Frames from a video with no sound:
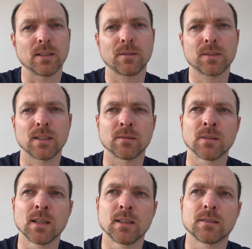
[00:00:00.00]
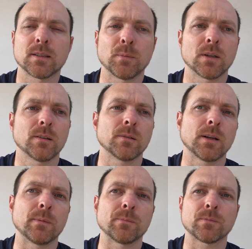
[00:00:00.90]
And I've seen
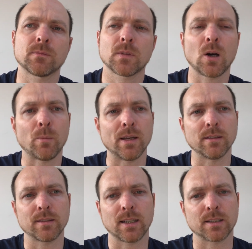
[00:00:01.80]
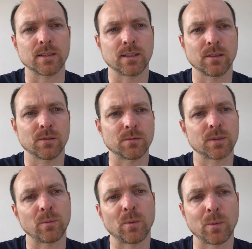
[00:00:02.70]
similar comments actually on
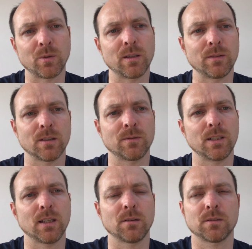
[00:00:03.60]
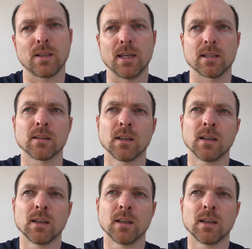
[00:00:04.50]
some of my previous videos saying